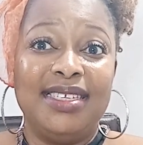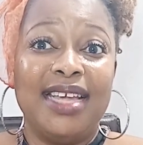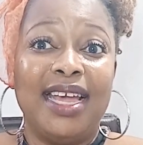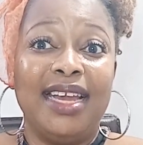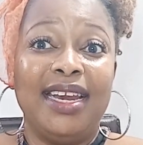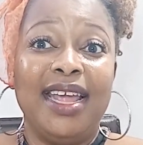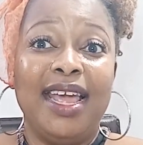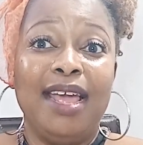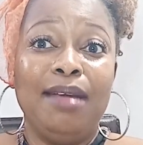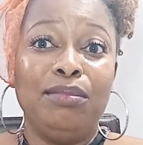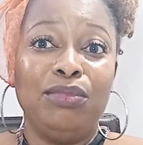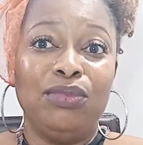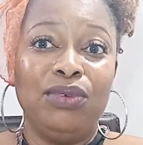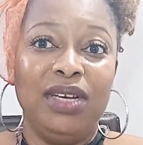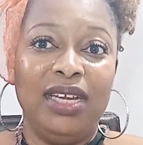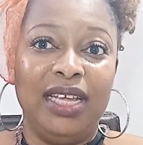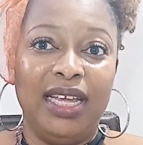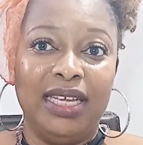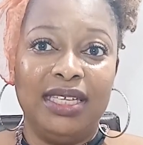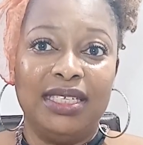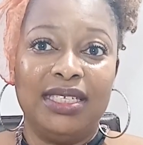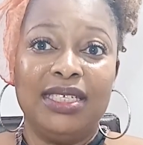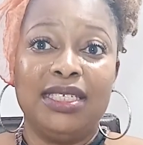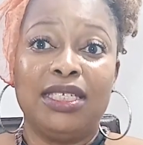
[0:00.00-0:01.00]
an
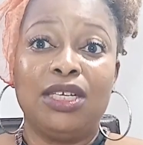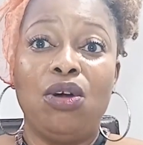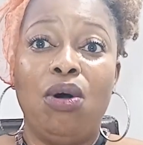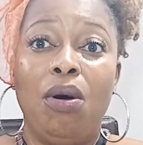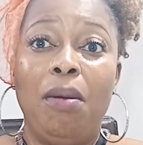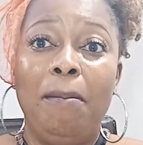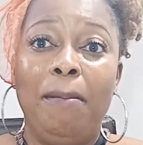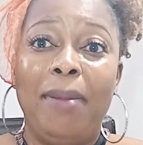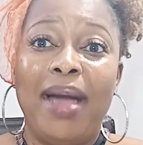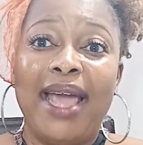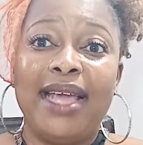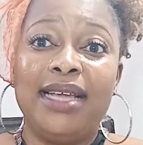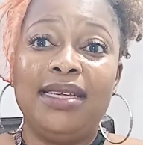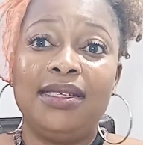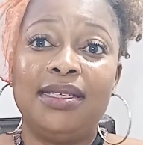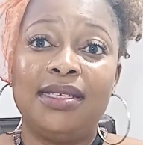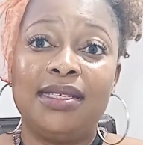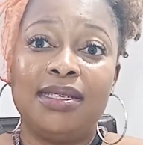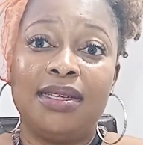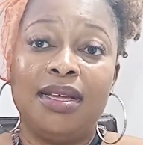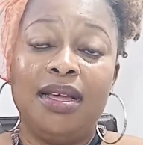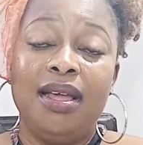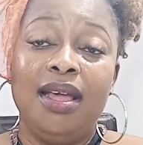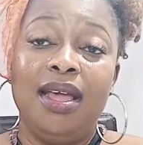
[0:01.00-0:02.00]
emollient. It
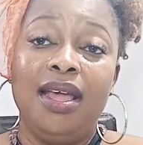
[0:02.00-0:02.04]
combines